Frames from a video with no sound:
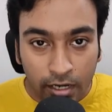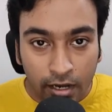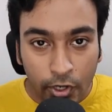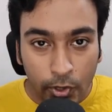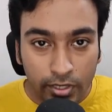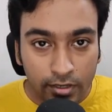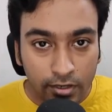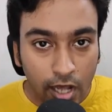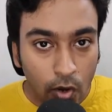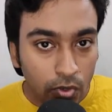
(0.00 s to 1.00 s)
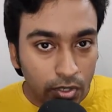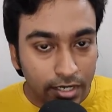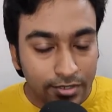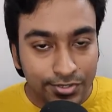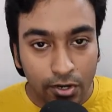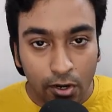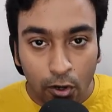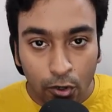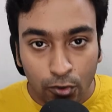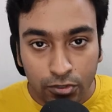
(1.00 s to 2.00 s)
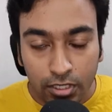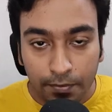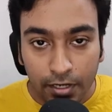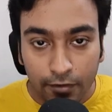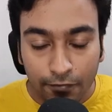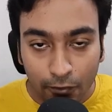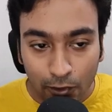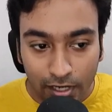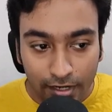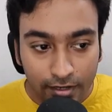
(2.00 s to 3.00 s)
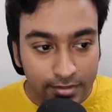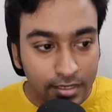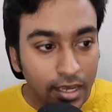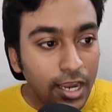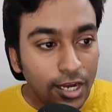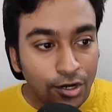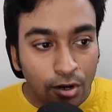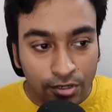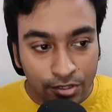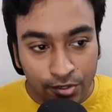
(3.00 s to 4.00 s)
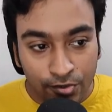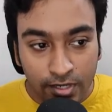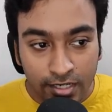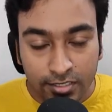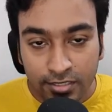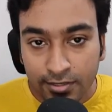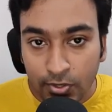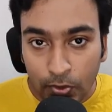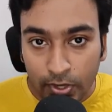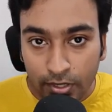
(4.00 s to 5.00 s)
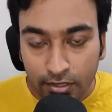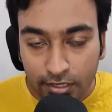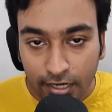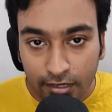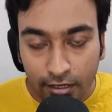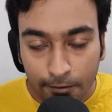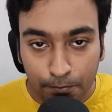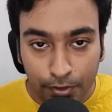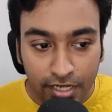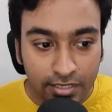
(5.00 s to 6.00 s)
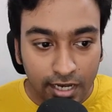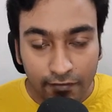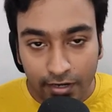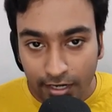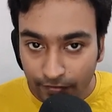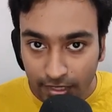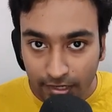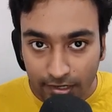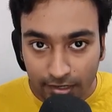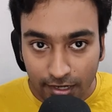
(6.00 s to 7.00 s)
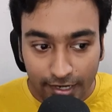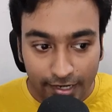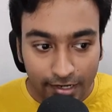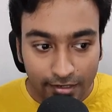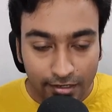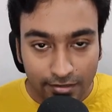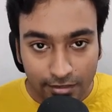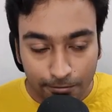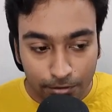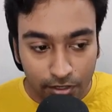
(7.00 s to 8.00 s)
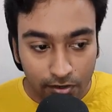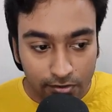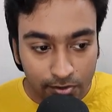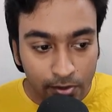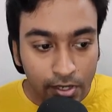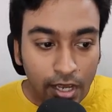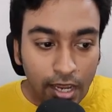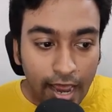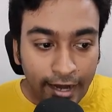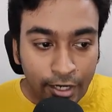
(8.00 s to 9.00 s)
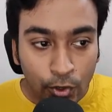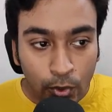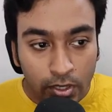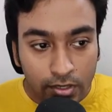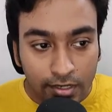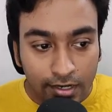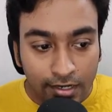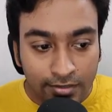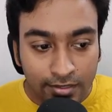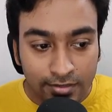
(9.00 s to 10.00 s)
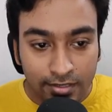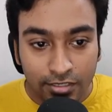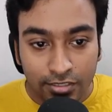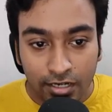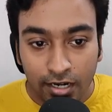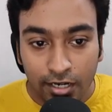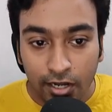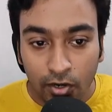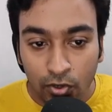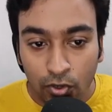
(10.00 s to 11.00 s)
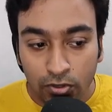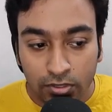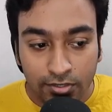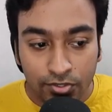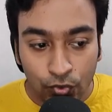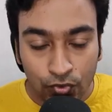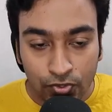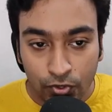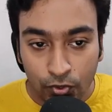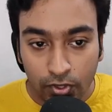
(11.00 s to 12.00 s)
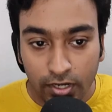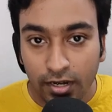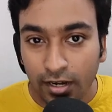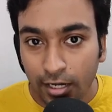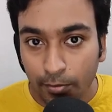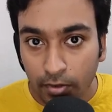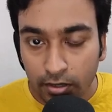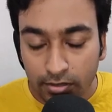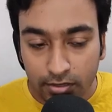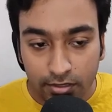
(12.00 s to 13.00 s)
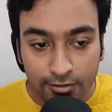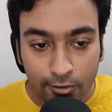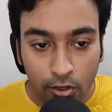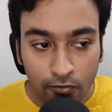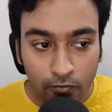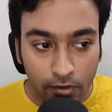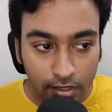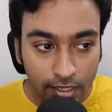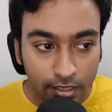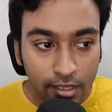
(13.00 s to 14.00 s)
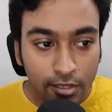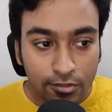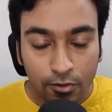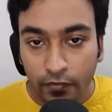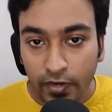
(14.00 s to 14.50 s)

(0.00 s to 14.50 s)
are going to learn how to install AutoGPT for Linux. In order to do that, just go into the GitHub page. I will leave the, the link in the description also. And go into the releases section and download the source code. Currently, master is not working. So we